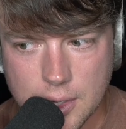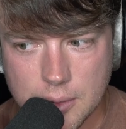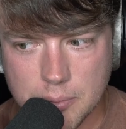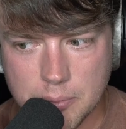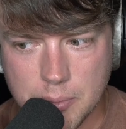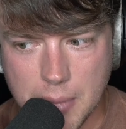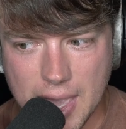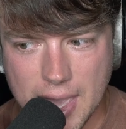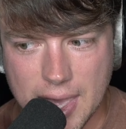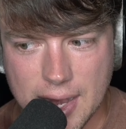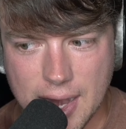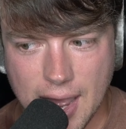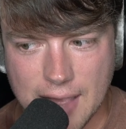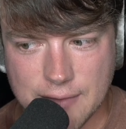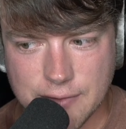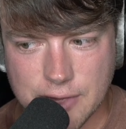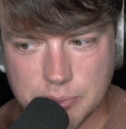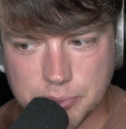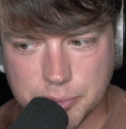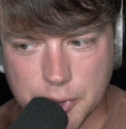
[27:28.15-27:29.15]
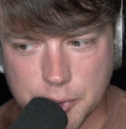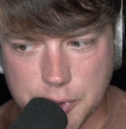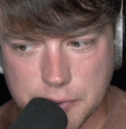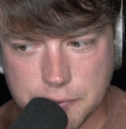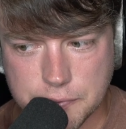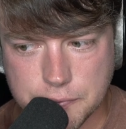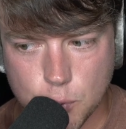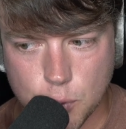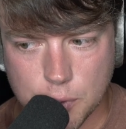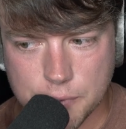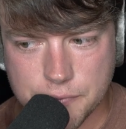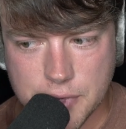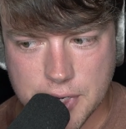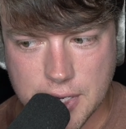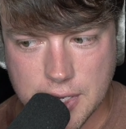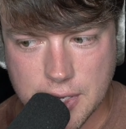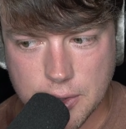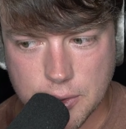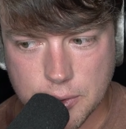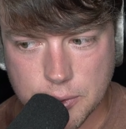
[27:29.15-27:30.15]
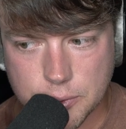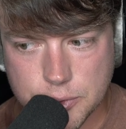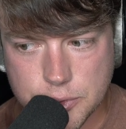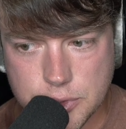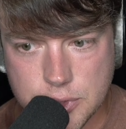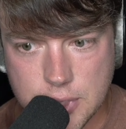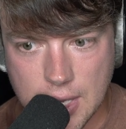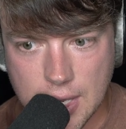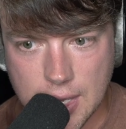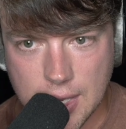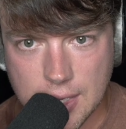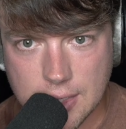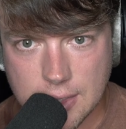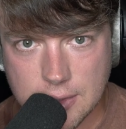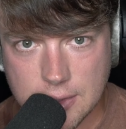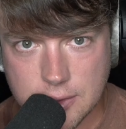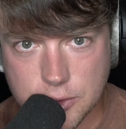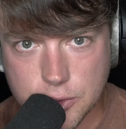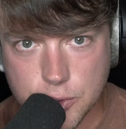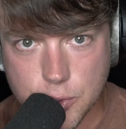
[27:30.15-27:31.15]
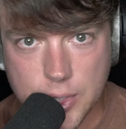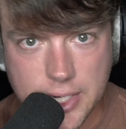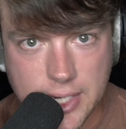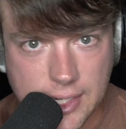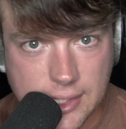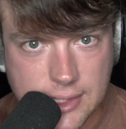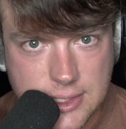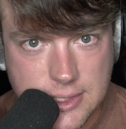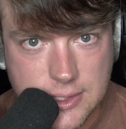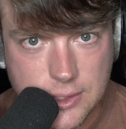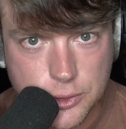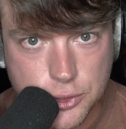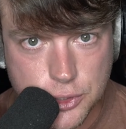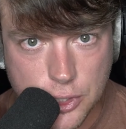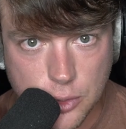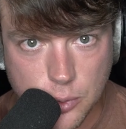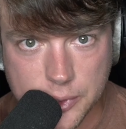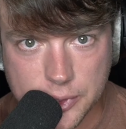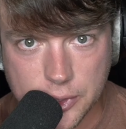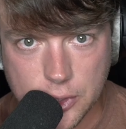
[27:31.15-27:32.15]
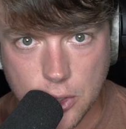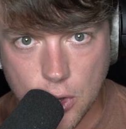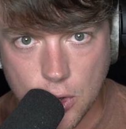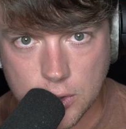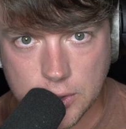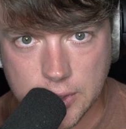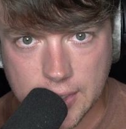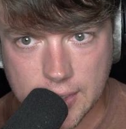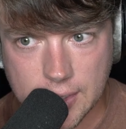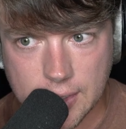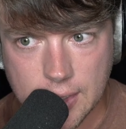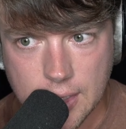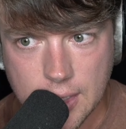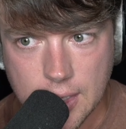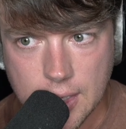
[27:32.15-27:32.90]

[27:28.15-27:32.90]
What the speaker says: man, I've uploaded 4 videos and crickets, there's no one calling?